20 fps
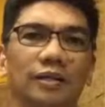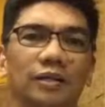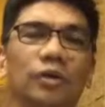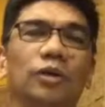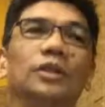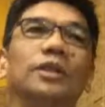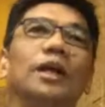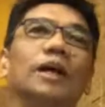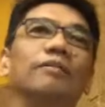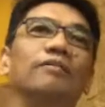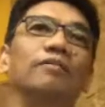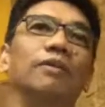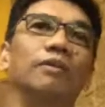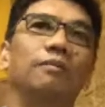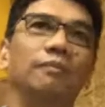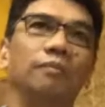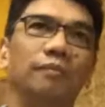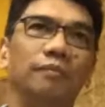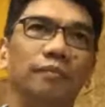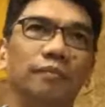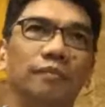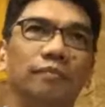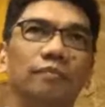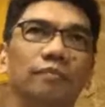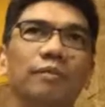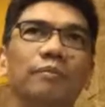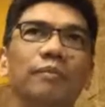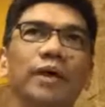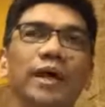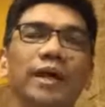contact from
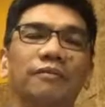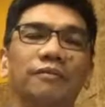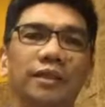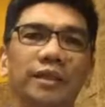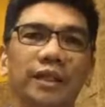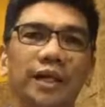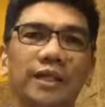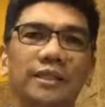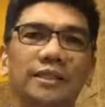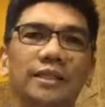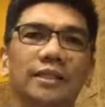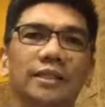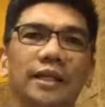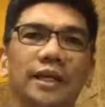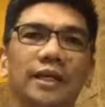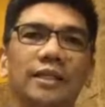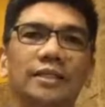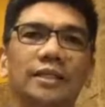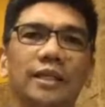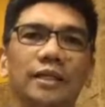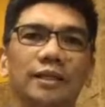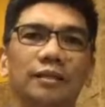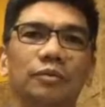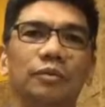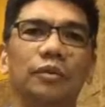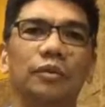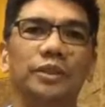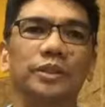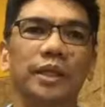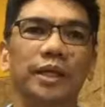my advertising days, and
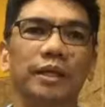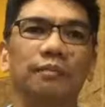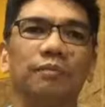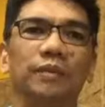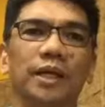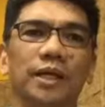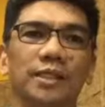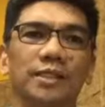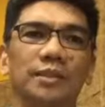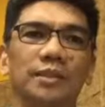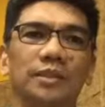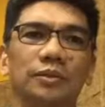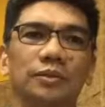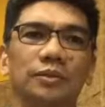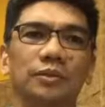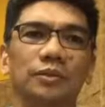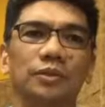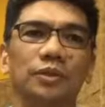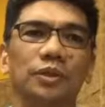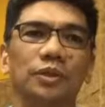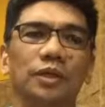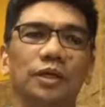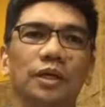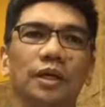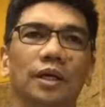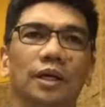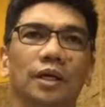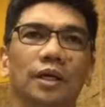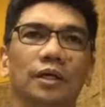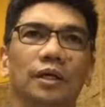who has helped us to,
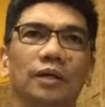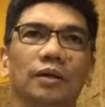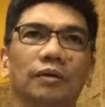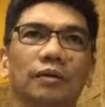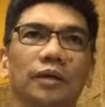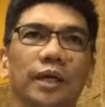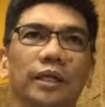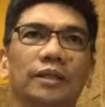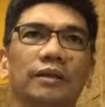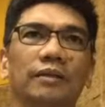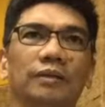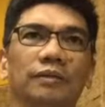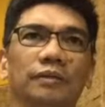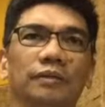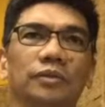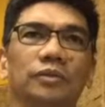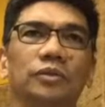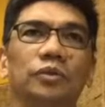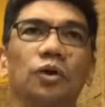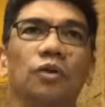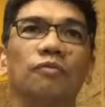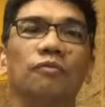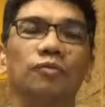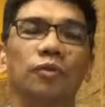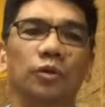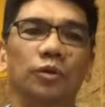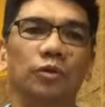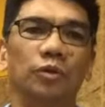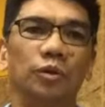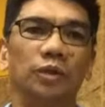you know, get a strong
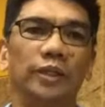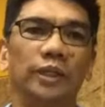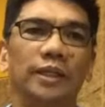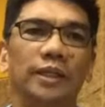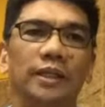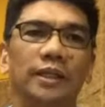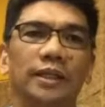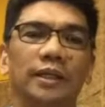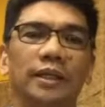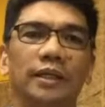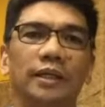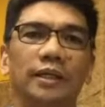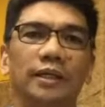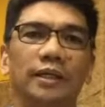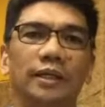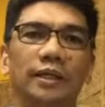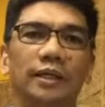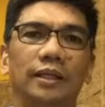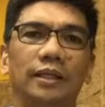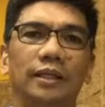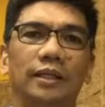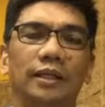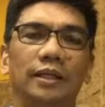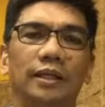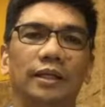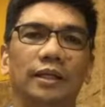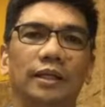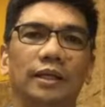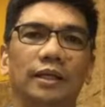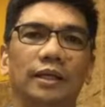foothold in the
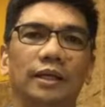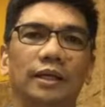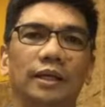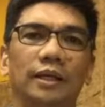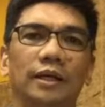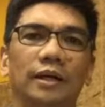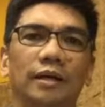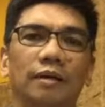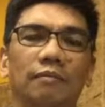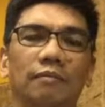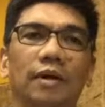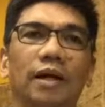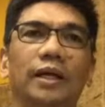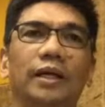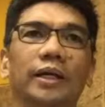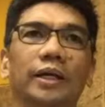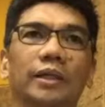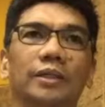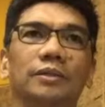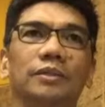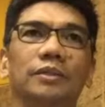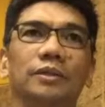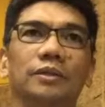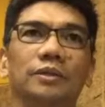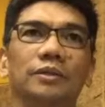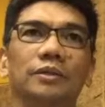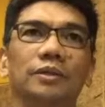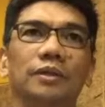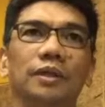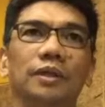market.
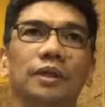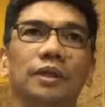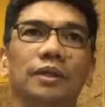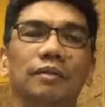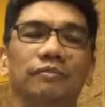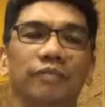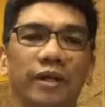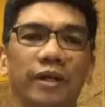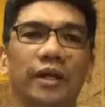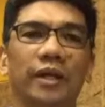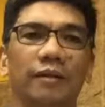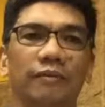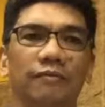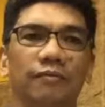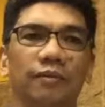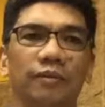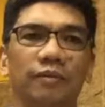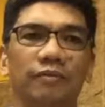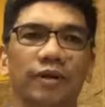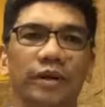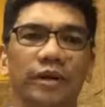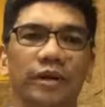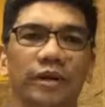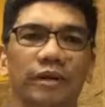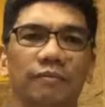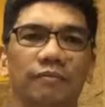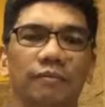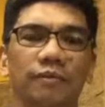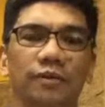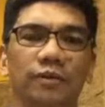So very helpful, very
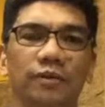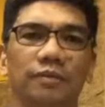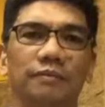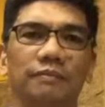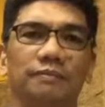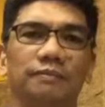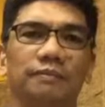helpful.